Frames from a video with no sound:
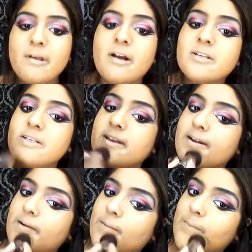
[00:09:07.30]
actually
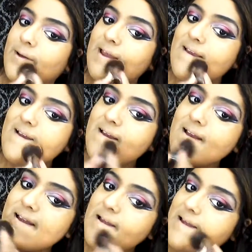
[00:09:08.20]
cannot wait
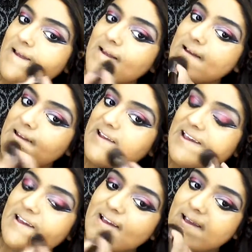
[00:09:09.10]
to
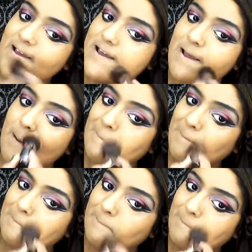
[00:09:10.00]
get
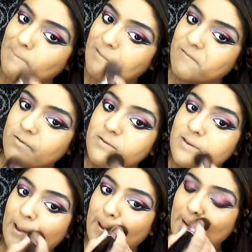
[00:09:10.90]
the full
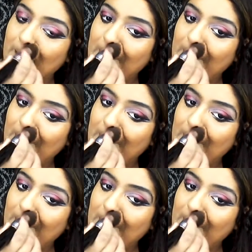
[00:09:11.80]
set